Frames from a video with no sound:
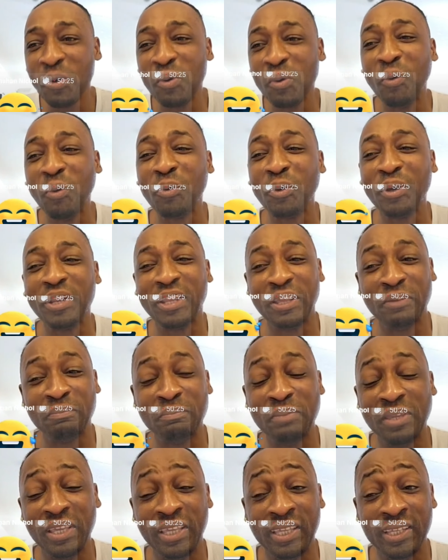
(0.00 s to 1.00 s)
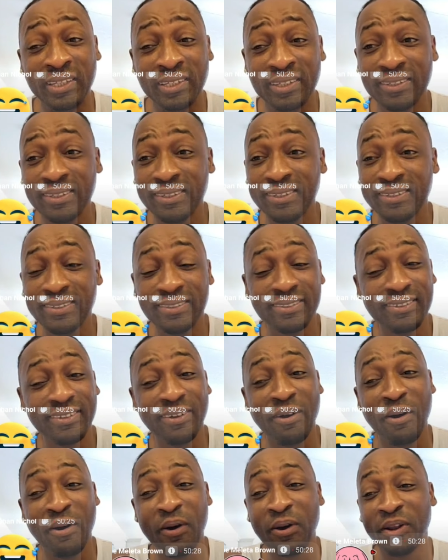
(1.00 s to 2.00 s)
who could it be,
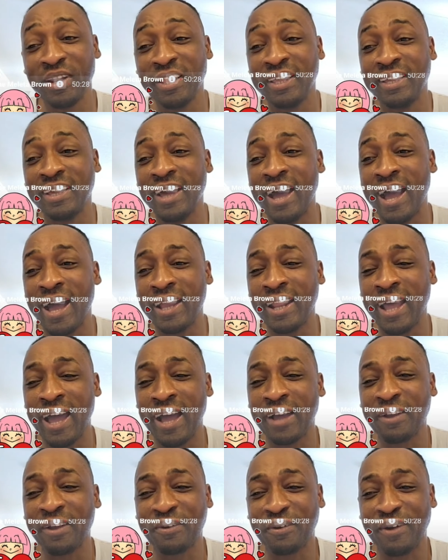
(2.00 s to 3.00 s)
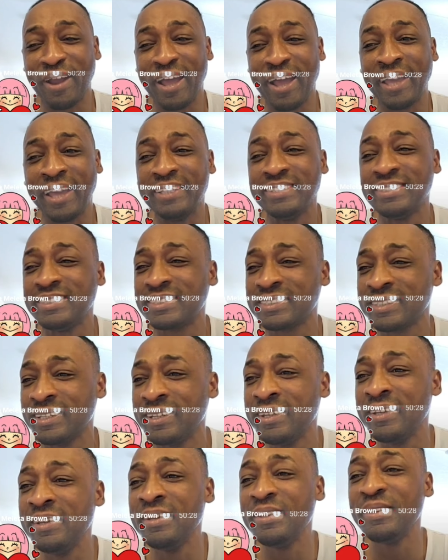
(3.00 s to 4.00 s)
only God of Christ,
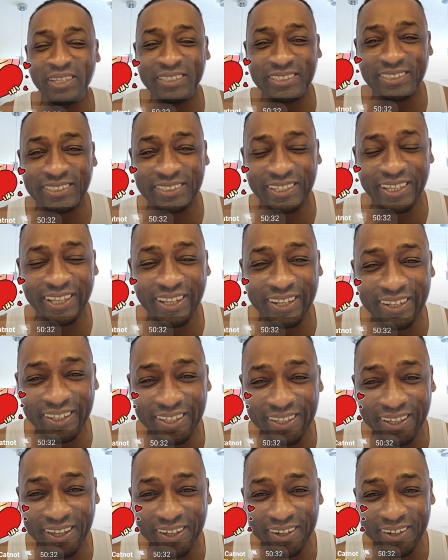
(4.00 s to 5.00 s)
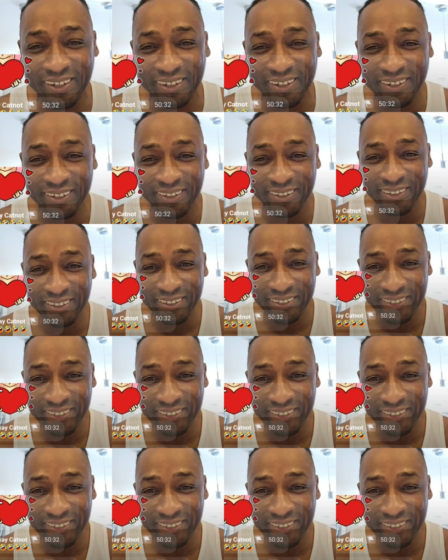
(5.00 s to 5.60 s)
be still here.